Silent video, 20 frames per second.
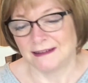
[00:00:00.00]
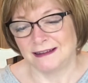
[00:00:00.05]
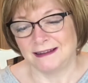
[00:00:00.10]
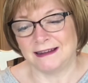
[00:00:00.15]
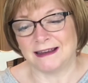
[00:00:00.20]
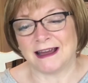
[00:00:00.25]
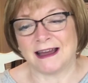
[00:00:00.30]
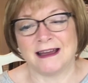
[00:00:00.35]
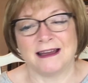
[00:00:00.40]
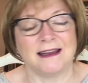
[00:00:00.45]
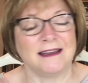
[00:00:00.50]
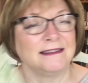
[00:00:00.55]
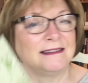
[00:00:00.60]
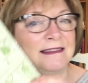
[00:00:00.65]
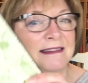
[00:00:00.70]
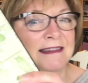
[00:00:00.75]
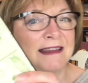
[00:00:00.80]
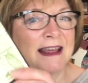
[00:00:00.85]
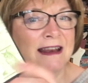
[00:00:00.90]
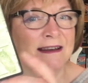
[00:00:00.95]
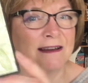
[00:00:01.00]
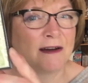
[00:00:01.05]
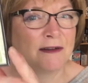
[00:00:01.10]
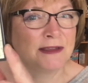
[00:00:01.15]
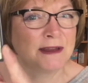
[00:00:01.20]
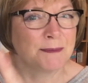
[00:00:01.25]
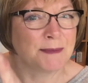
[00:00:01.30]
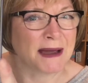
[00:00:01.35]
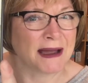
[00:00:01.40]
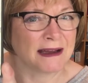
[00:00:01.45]
Yeah, and then
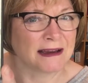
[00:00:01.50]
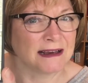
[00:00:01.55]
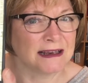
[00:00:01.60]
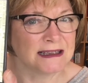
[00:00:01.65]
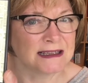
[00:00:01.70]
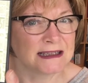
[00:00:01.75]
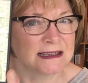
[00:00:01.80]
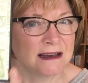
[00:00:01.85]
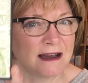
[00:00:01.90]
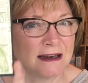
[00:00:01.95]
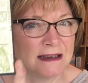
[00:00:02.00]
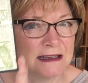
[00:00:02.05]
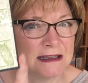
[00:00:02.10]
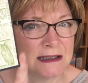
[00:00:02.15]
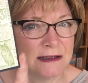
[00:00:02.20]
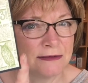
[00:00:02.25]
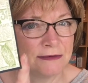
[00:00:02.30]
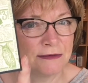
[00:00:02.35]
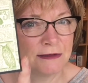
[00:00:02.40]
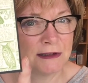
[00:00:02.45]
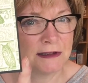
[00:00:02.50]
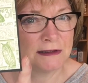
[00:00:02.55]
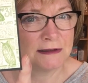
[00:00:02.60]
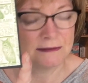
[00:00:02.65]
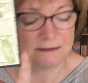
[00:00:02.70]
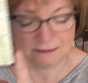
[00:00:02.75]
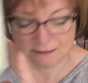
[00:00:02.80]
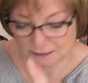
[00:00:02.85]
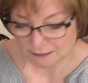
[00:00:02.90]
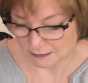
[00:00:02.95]
on the back it's slightly
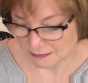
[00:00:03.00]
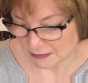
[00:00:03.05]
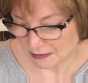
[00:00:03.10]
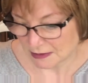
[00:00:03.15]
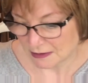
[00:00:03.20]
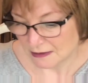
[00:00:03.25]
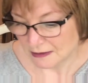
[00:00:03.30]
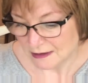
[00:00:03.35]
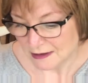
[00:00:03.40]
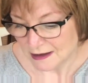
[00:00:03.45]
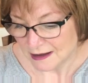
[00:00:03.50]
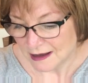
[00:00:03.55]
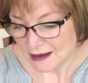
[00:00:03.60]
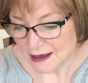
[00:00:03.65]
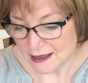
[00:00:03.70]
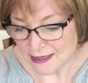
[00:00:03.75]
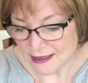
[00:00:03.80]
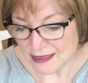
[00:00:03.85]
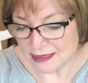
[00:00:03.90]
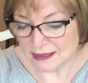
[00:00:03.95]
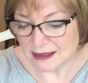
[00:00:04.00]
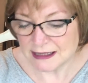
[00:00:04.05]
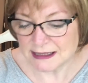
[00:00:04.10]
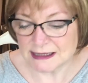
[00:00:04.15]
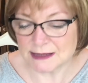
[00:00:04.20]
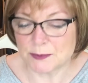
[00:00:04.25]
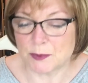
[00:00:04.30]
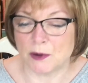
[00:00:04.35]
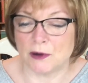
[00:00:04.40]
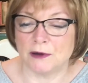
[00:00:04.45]
different. And then
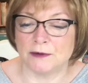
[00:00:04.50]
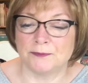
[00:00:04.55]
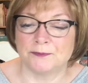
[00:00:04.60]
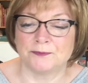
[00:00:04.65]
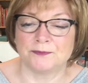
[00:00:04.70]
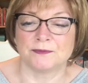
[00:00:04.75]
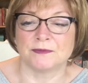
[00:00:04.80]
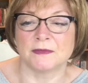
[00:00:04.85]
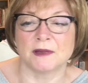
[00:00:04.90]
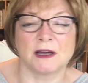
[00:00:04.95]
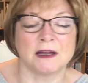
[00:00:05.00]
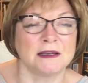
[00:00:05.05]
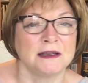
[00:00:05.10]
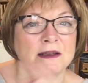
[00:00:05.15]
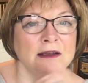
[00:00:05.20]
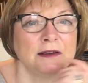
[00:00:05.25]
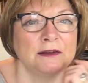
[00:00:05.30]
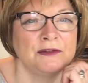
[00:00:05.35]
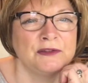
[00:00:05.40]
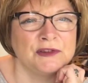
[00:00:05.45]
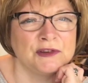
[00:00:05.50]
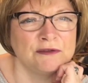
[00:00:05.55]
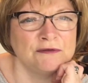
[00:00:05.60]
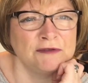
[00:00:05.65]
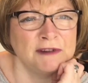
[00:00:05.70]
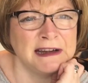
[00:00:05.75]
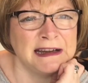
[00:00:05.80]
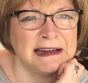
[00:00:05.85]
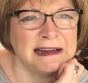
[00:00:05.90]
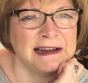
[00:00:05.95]
this one, I used a
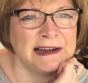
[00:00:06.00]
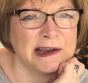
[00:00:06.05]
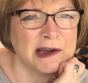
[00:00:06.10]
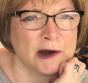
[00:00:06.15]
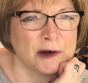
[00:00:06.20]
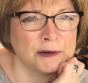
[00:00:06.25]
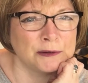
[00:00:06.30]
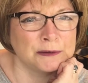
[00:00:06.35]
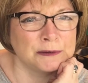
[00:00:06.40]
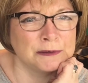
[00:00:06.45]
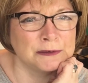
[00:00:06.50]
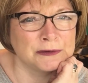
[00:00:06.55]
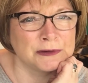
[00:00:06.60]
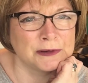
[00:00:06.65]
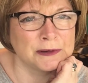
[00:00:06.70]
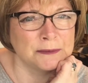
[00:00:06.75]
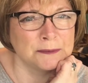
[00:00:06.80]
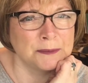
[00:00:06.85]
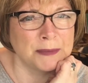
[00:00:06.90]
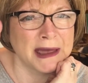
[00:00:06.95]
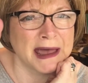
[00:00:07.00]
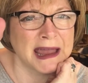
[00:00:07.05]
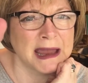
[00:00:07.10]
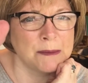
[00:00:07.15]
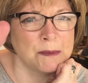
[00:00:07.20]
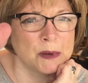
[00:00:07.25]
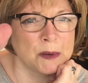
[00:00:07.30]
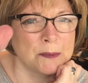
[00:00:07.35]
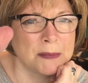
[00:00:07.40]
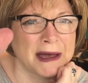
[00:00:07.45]
really old
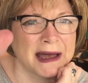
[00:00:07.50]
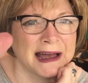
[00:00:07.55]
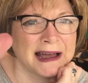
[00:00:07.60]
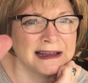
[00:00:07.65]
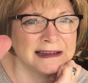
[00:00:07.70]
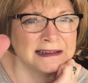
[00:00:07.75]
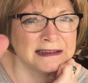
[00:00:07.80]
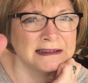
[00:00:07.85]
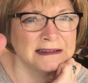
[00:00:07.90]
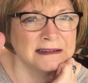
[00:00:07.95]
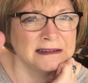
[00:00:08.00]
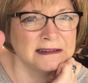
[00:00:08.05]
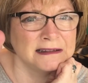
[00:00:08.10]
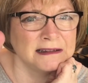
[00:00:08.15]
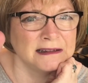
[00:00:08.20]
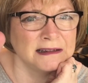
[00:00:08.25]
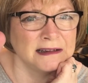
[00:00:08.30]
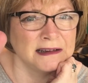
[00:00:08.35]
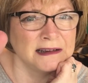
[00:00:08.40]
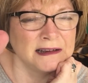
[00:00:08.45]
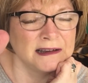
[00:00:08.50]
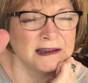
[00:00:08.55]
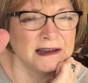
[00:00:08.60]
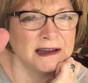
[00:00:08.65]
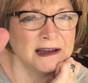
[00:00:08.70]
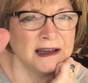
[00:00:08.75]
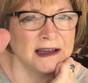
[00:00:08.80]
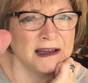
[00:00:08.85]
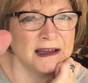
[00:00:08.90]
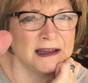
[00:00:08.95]
paper pad.
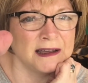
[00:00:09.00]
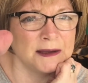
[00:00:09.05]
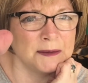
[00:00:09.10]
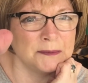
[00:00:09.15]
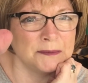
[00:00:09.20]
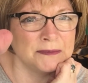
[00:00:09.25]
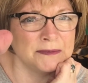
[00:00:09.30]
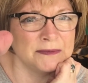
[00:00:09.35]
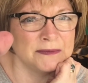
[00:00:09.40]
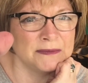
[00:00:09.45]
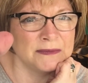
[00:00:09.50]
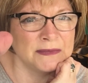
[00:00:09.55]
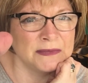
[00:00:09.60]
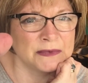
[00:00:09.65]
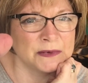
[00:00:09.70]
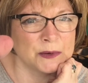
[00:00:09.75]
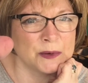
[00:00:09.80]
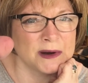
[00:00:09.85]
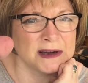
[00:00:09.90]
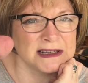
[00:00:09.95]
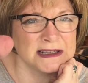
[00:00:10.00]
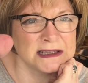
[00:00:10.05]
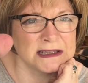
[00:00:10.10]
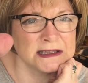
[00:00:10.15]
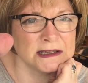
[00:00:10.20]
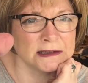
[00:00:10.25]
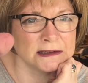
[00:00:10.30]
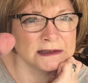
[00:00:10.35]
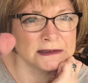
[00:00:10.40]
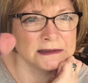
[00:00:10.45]
It was quite
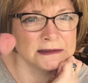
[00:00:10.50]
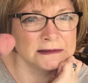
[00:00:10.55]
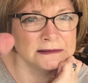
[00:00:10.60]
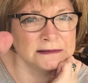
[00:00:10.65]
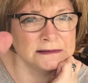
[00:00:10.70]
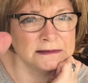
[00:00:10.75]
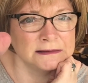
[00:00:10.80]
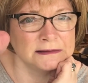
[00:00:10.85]
subtle.